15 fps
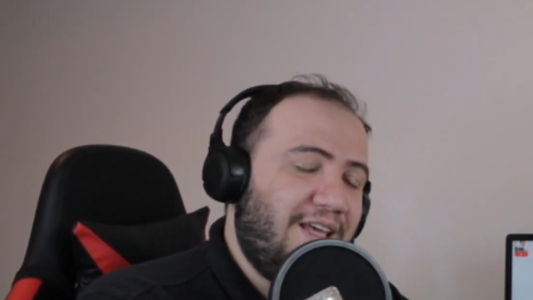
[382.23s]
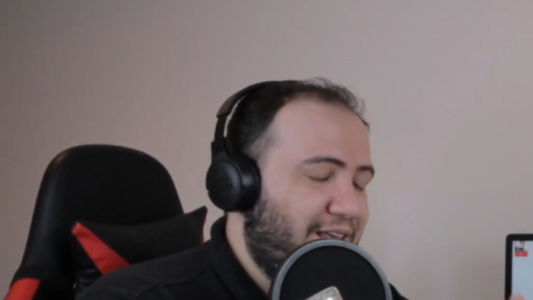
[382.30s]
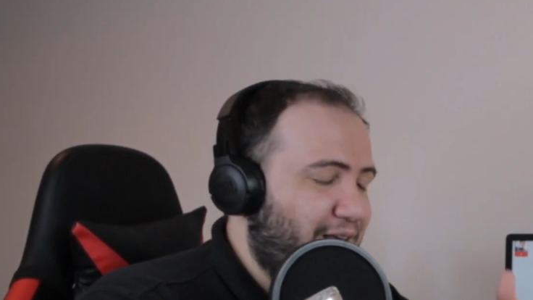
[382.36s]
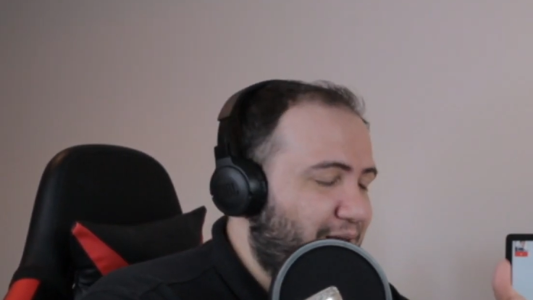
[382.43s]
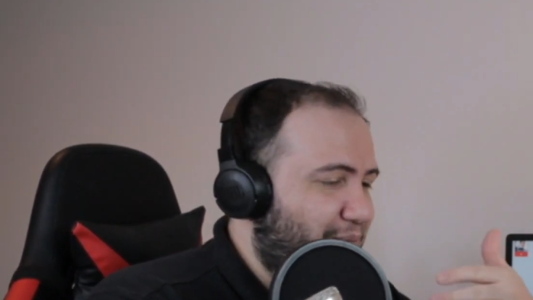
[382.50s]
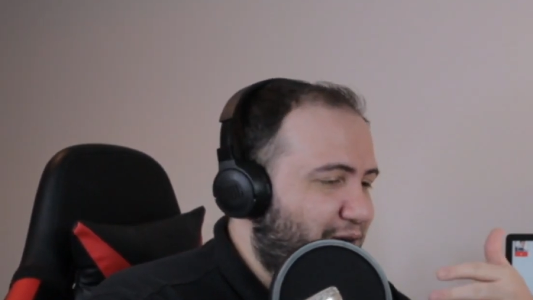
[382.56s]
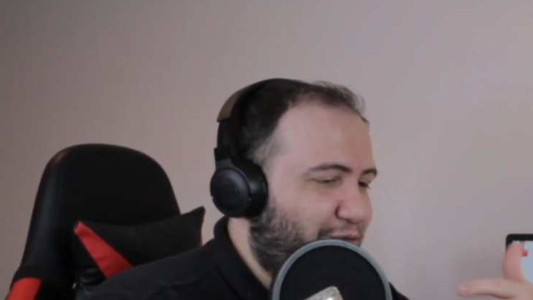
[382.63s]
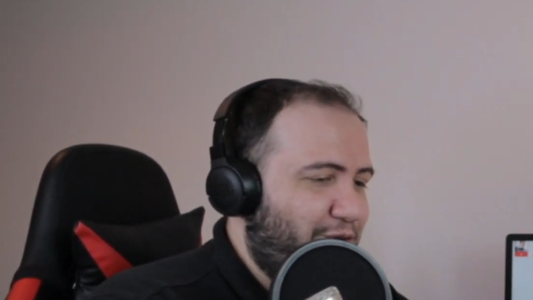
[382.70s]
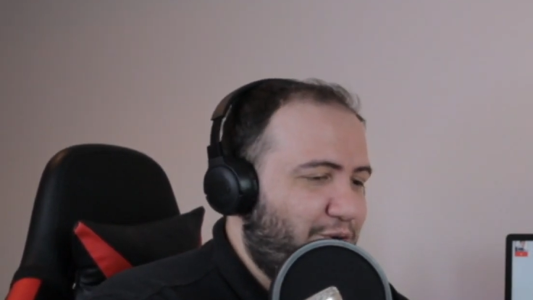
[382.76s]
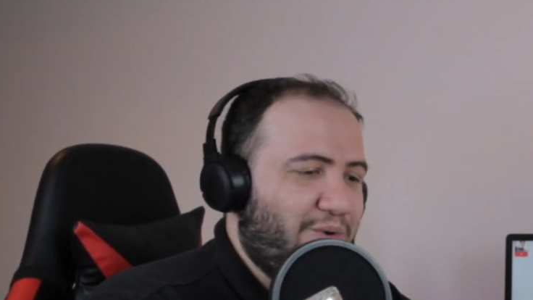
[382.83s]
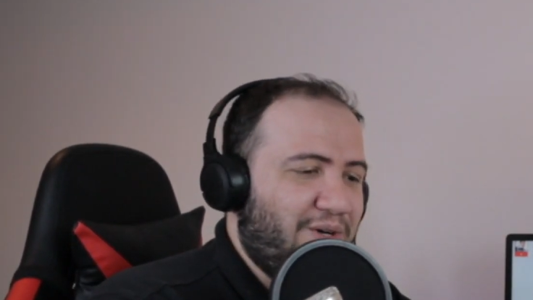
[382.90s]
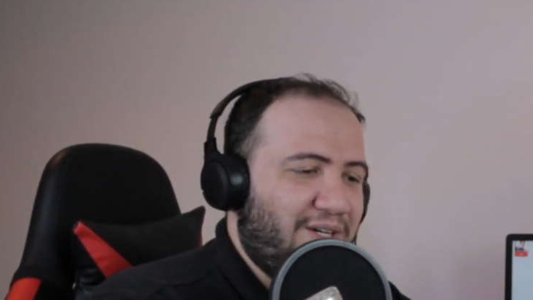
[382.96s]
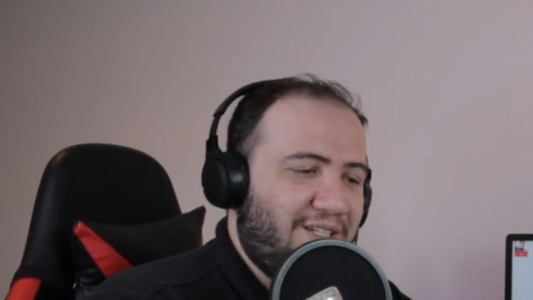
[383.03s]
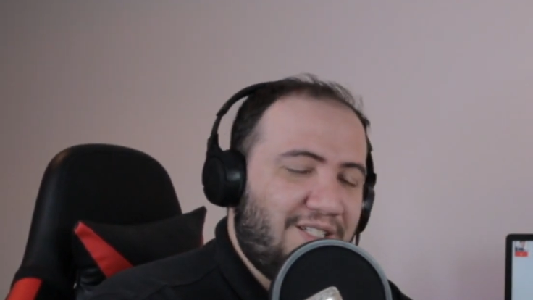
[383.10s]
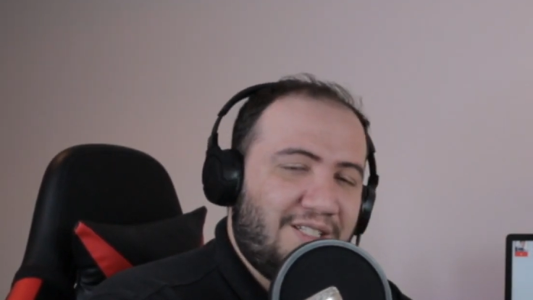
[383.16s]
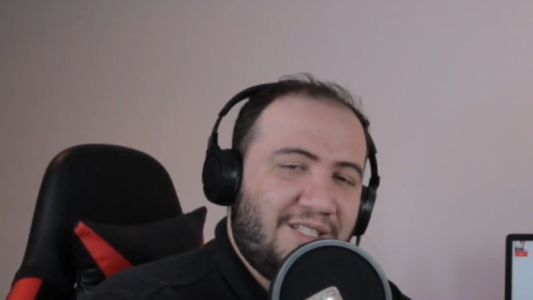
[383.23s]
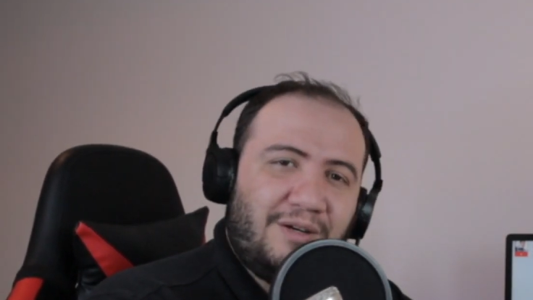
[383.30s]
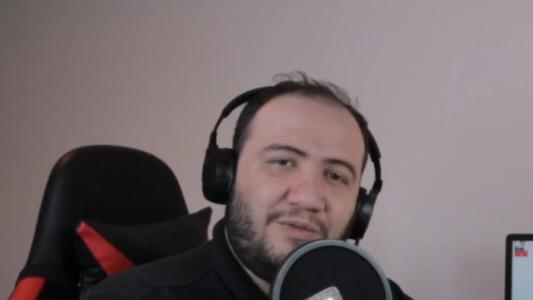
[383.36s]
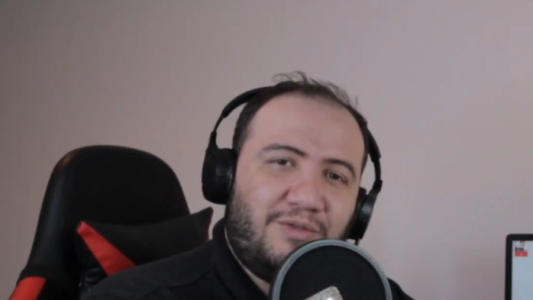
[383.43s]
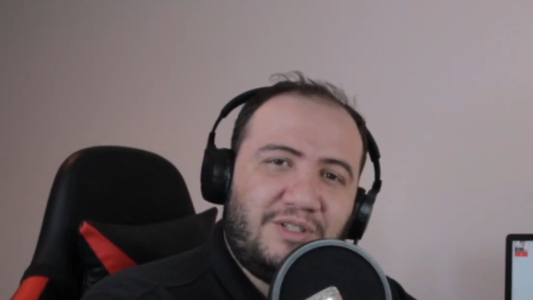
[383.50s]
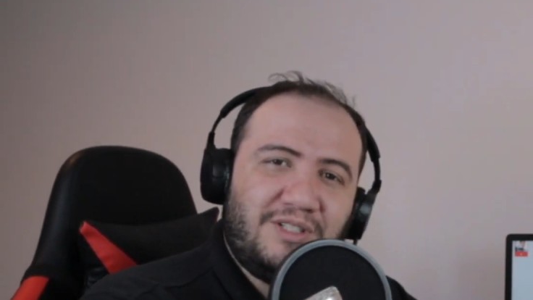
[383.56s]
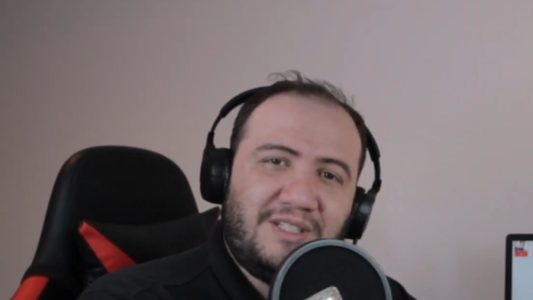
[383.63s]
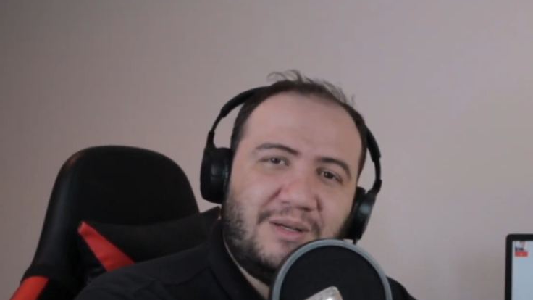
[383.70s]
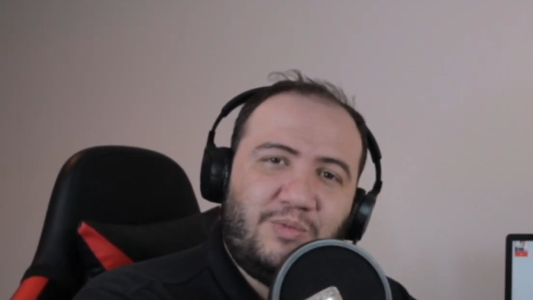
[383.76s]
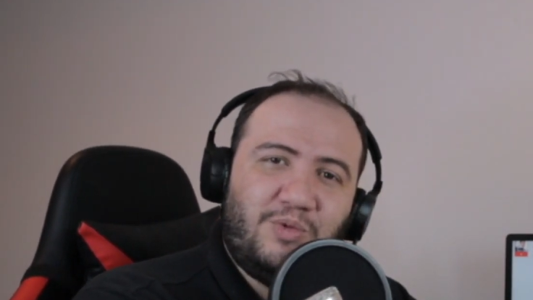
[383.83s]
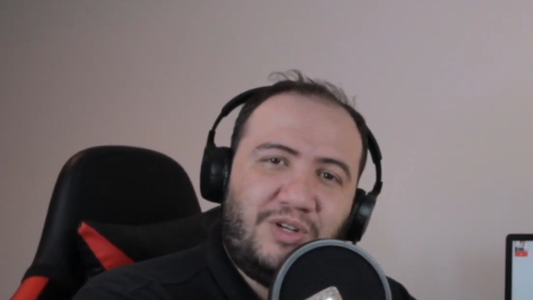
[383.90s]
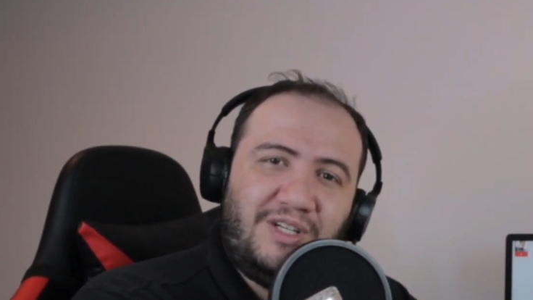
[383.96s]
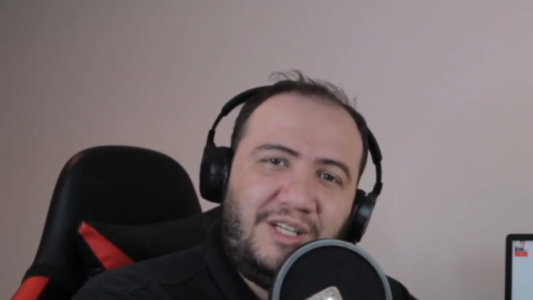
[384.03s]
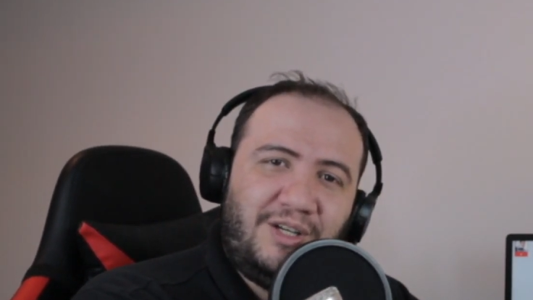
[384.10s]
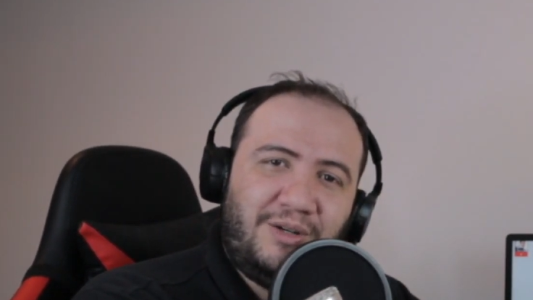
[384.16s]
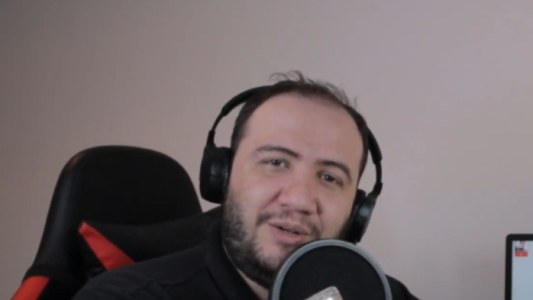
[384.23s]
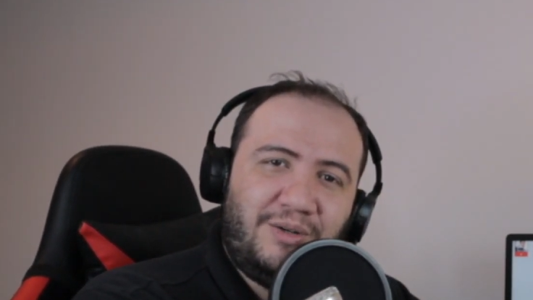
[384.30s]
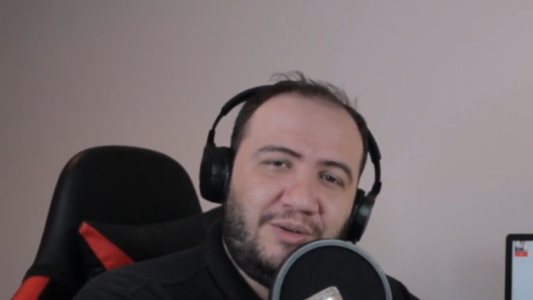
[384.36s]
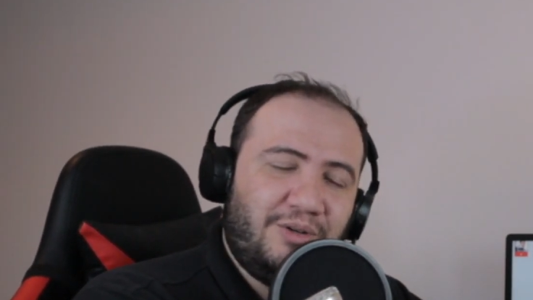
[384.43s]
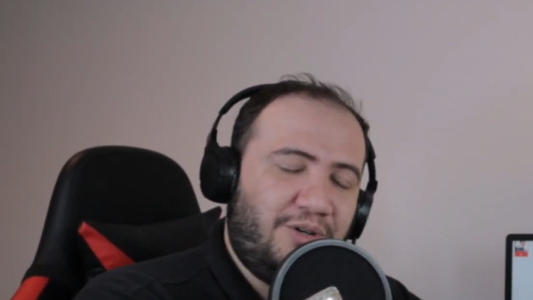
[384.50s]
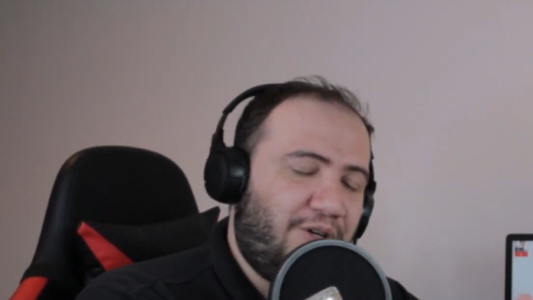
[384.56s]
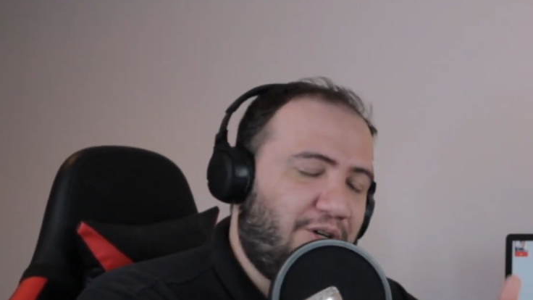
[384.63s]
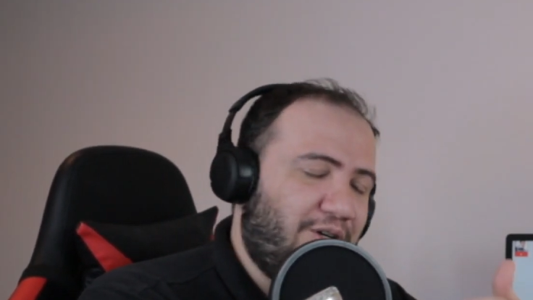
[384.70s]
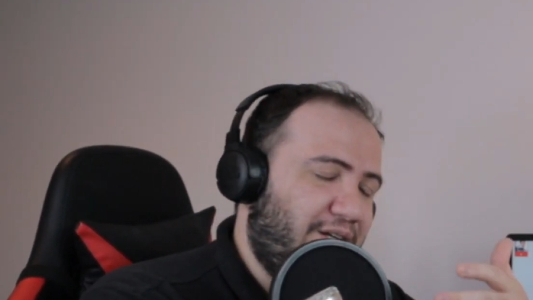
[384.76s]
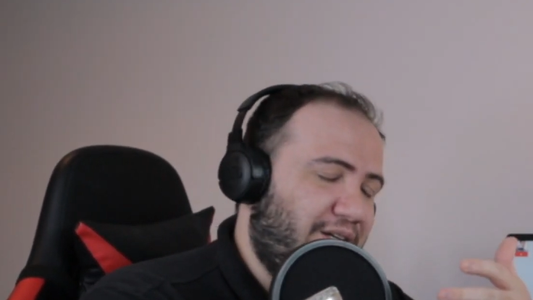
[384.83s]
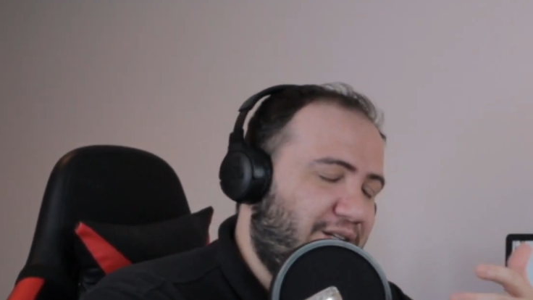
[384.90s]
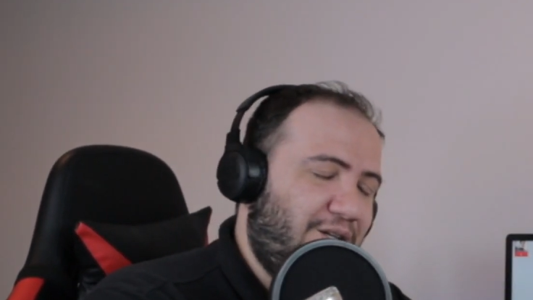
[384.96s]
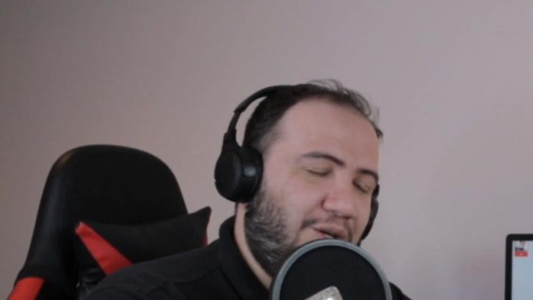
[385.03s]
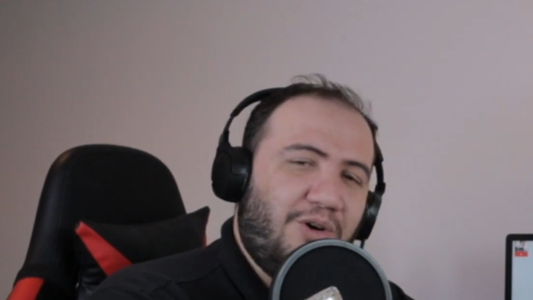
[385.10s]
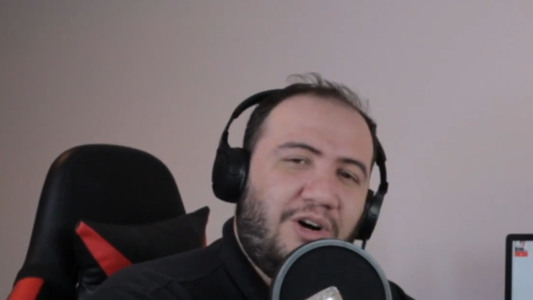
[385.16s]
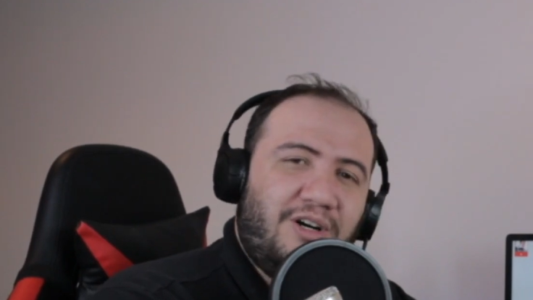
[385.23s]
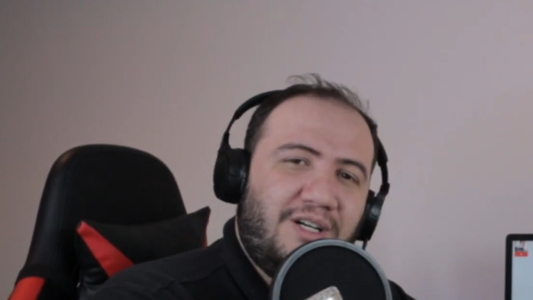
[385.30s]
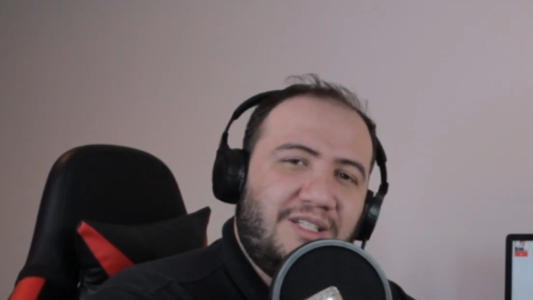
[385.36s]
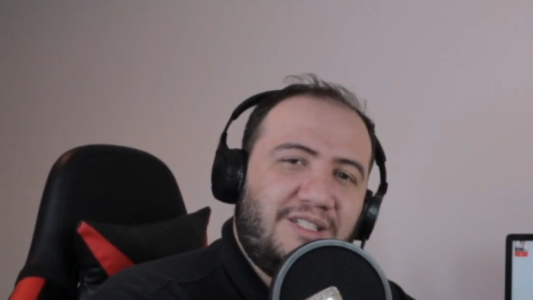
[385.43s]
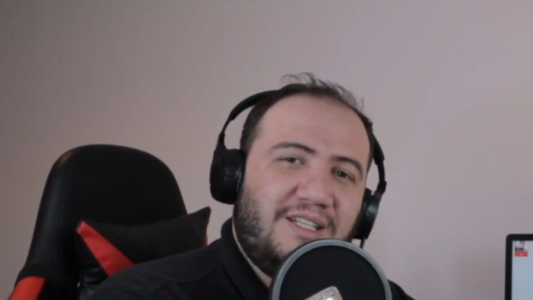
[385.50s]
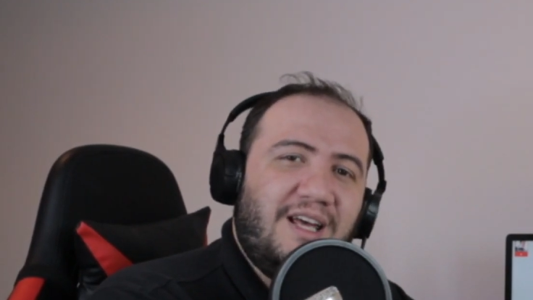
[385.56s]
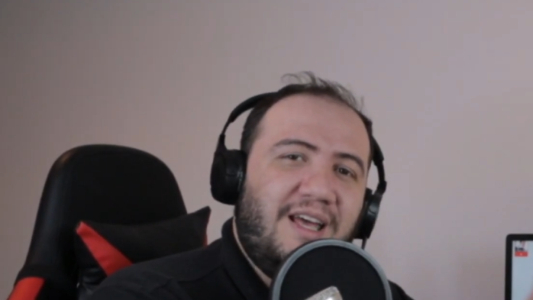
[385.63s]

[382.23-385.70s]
But if you want to discover someone new or a new artist,